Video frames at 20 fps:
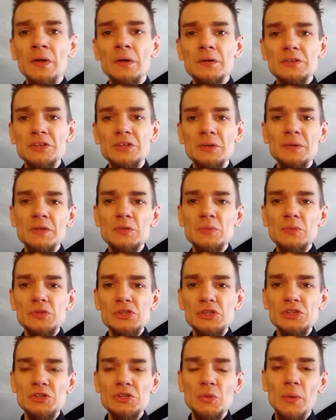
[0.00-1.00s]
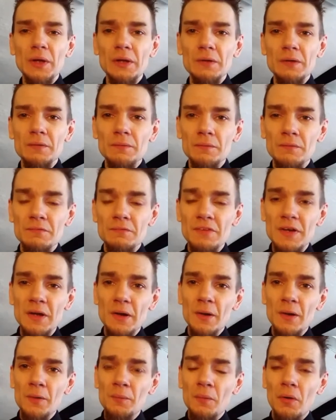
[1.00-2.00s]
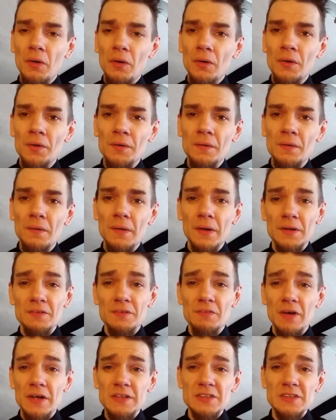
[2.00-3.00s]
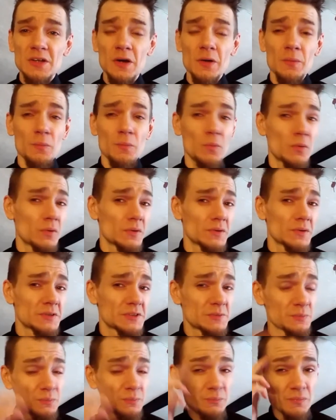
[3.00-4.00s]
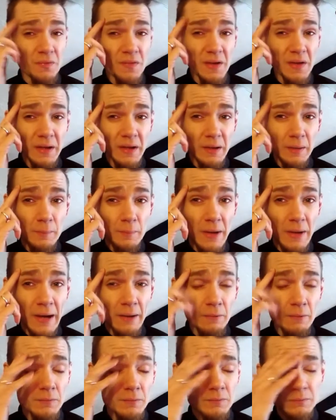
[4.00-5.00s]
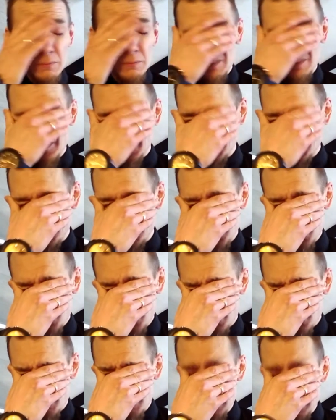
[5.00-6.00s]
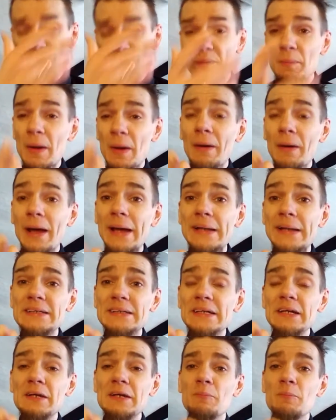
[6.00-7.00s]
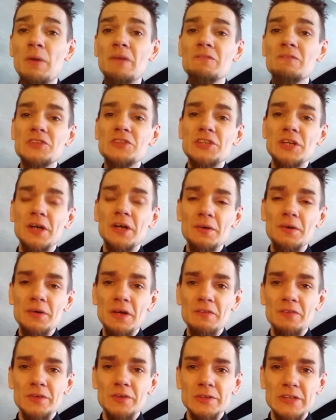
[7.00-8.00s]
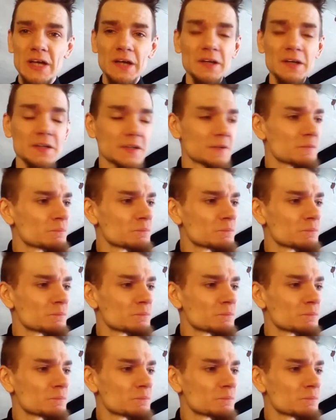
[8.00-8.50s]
So this one's just a quick video on a device I was thinking about. Cool, it must have been about 18 months ago, give or take.